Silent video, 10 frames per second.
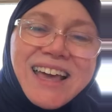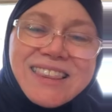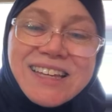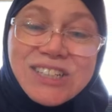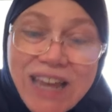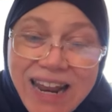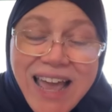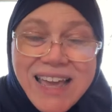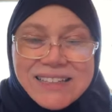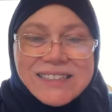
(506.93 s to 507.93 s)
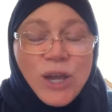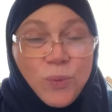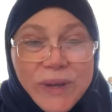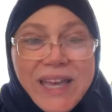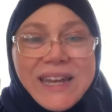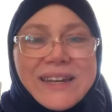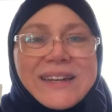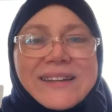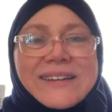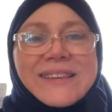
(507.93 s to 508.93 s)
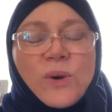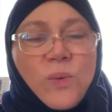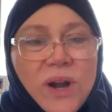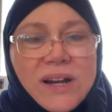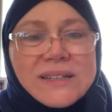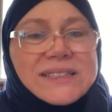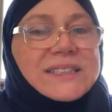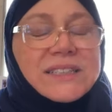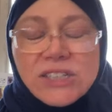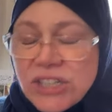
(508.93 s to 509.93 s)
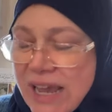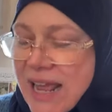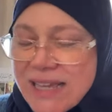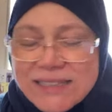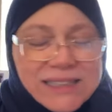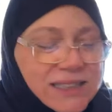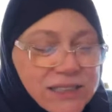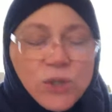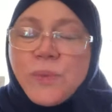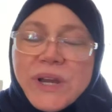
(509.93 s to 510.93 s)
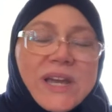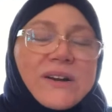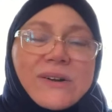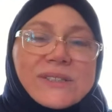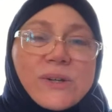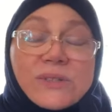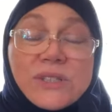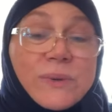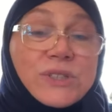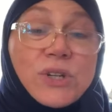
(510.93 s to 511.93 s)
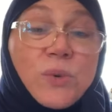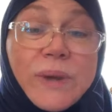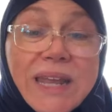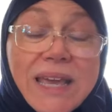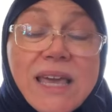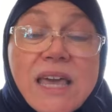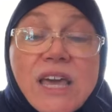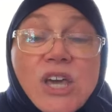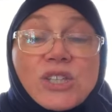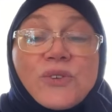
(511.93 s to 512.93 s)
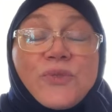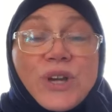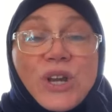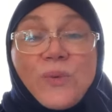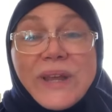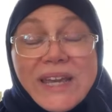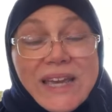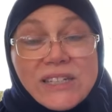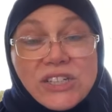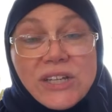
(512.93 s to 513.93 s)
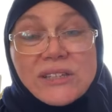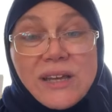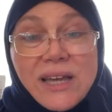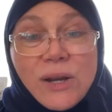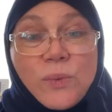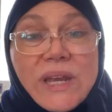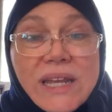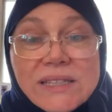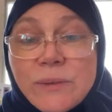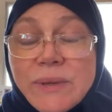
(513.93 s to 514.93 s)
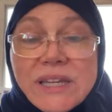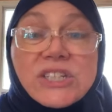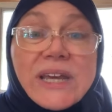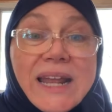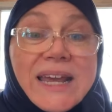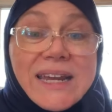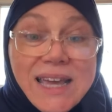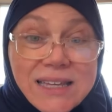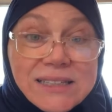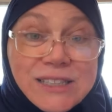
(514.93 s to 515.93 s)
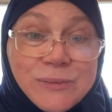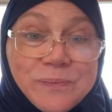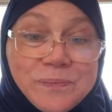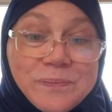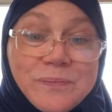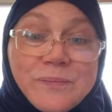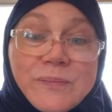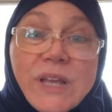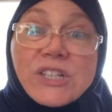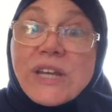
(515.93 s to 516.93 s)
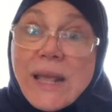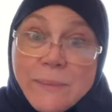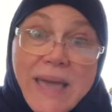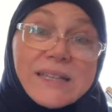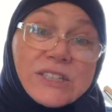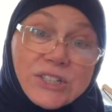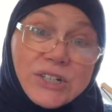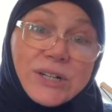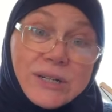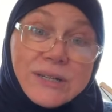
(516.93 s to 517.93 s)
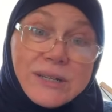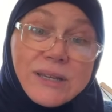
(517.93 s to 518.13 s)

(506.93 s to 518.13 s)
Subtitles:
and the Jedis that win the wars. It's the Jedis and the superheroes. Those are the ones who are winning. So if we're going to win against shaitan, we need to be a Jedi Knight, a Jedi Master,